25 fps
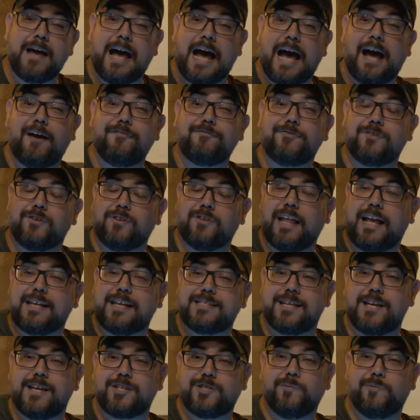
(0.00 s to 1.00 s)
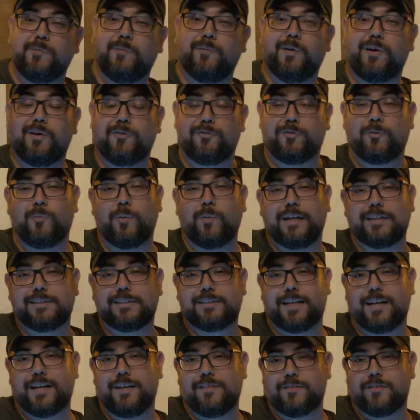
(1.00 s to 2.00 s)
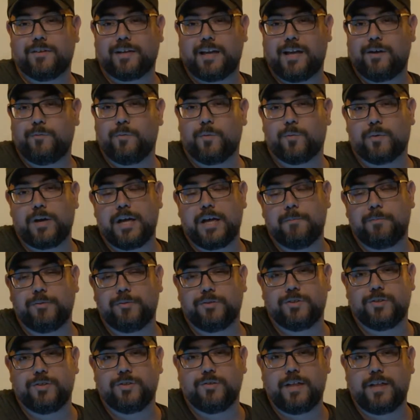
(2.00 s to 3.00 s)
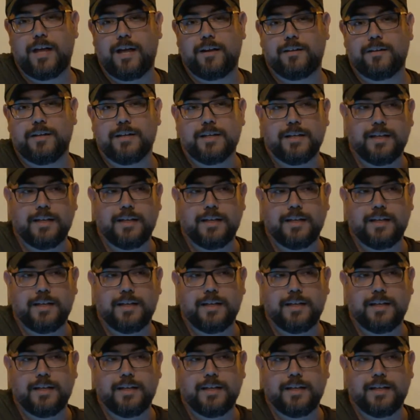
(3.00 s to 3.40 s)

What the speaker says: after last session. We went out for wings together again. We were able to do that.